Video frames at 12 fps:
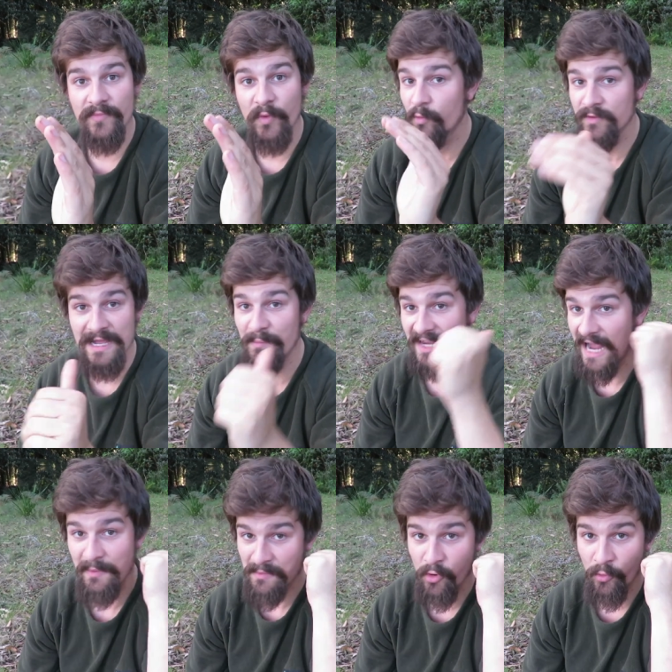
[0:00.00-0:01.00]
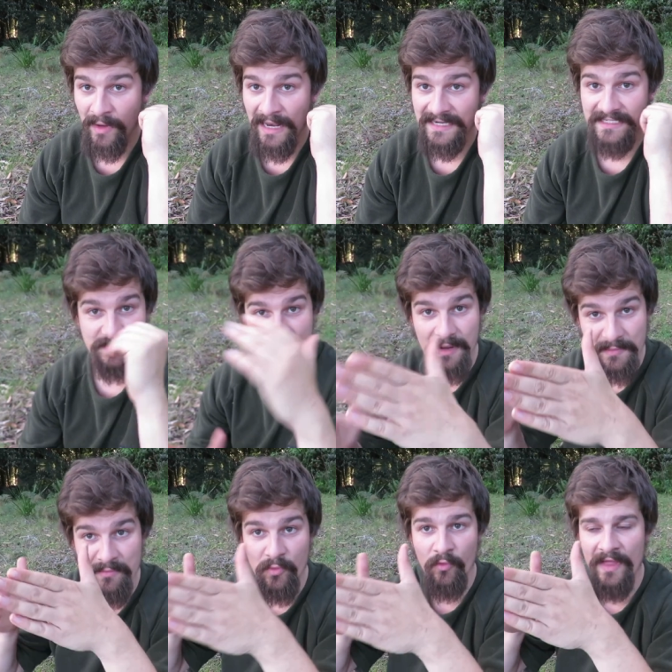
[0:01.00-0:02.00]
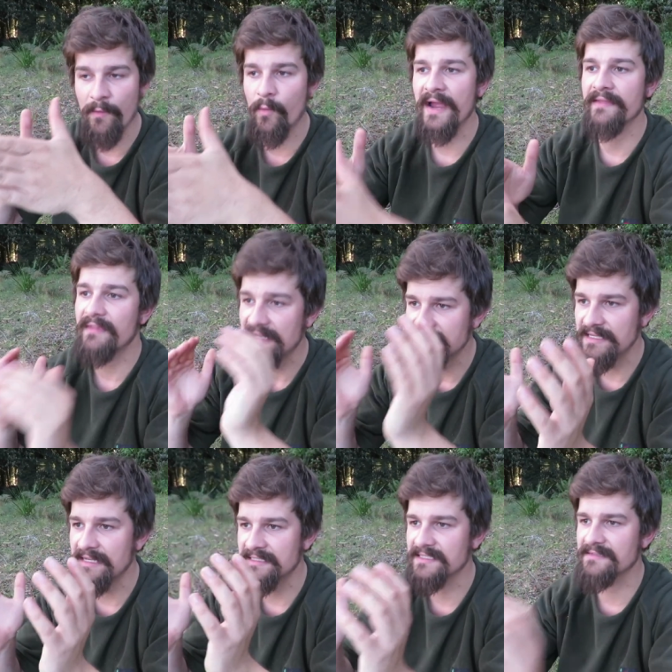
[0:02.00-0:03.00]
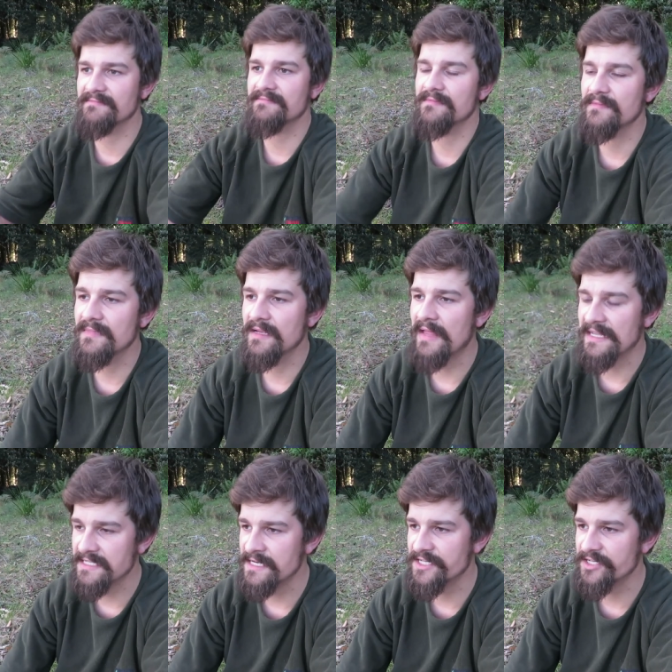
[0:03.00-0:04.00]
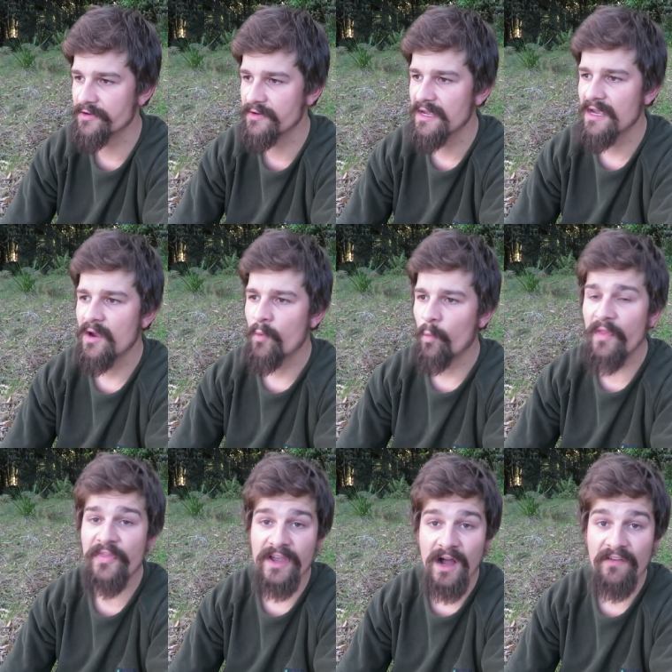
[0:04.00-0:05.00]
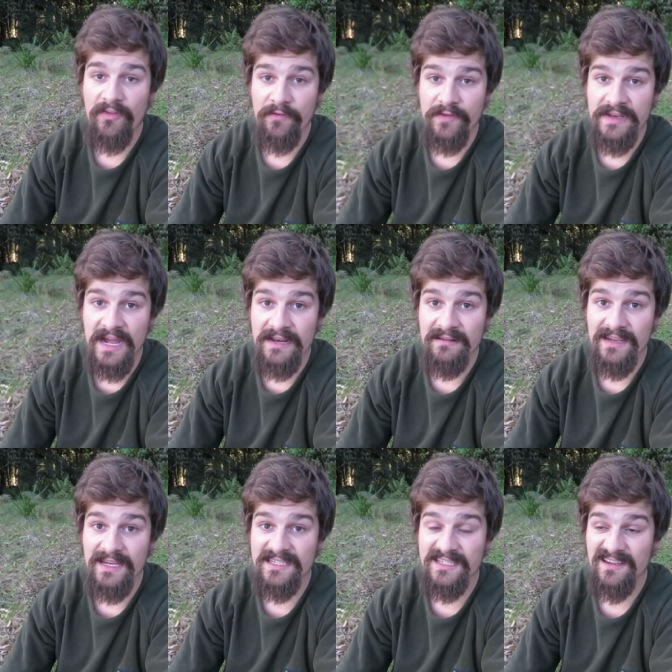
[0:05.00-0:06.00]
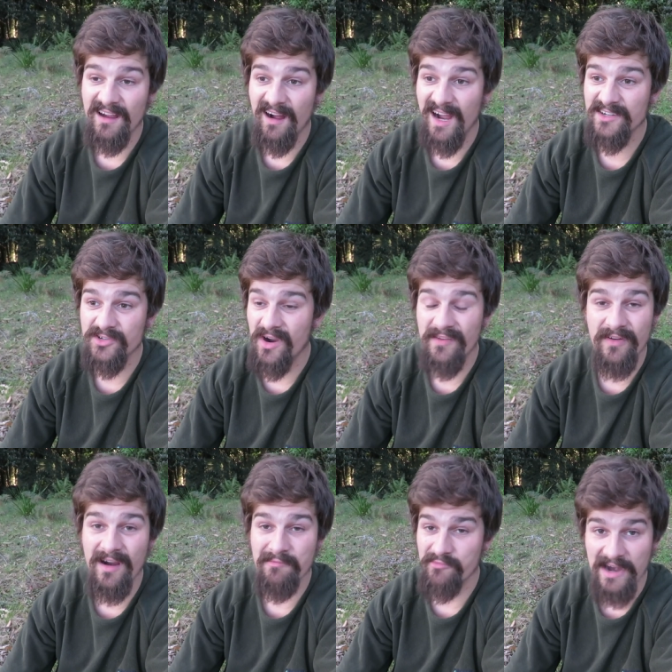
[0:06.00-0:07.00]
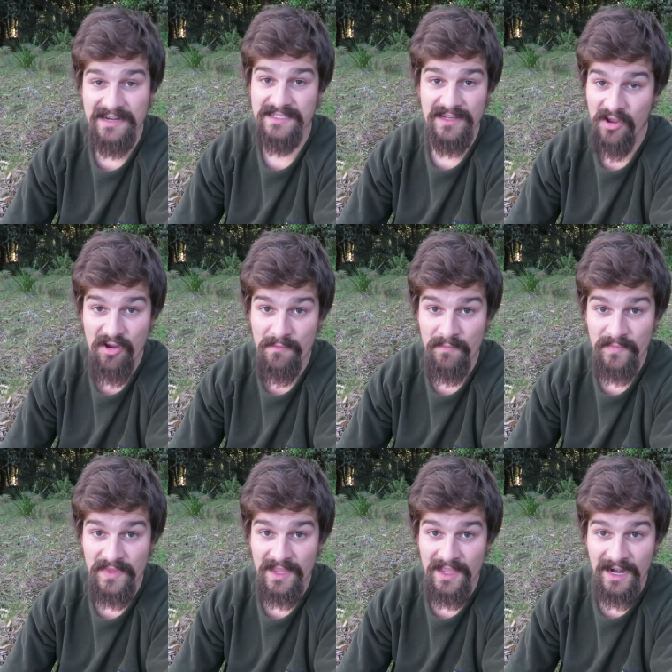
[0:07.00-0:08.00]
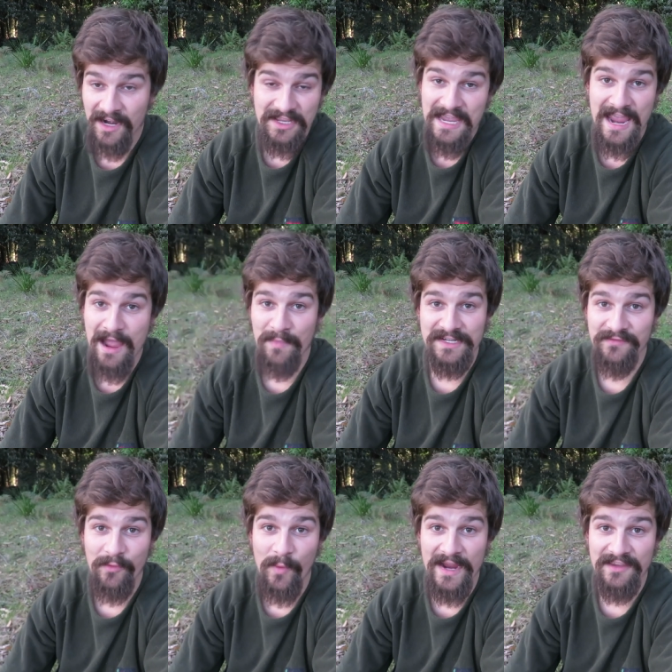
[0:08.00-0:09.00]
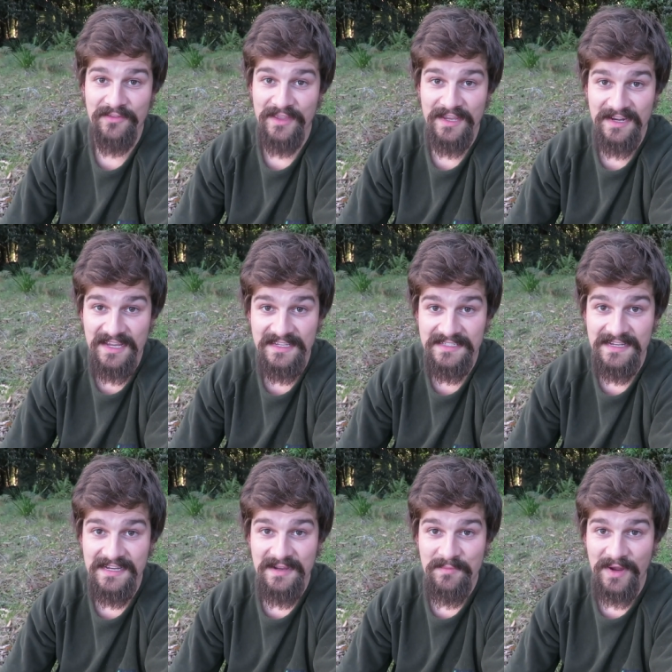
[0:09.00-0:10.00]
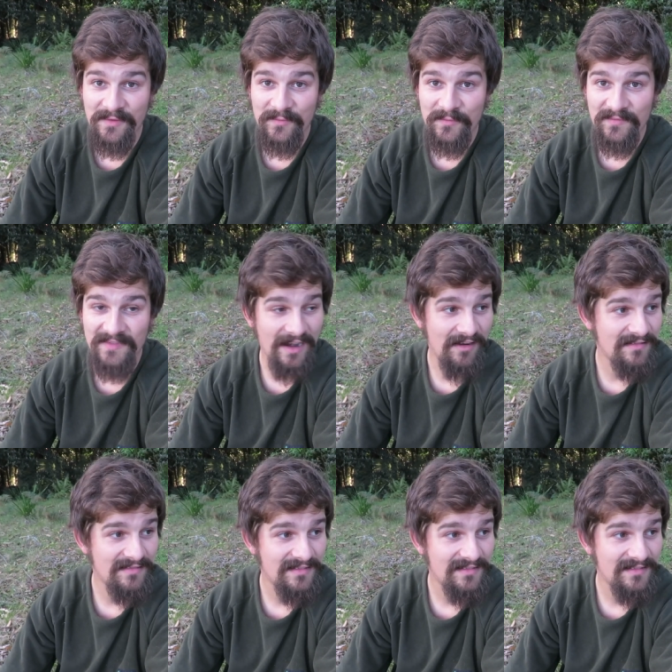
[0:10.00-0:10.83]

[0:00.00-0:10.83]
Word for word: the rules aren't becoming more relaxed, it's becoming more that way. That's, that's, that's an issue. One thing I've often done is I dry fire and practice at home. I don't care how much of a wank you think it is, but you know,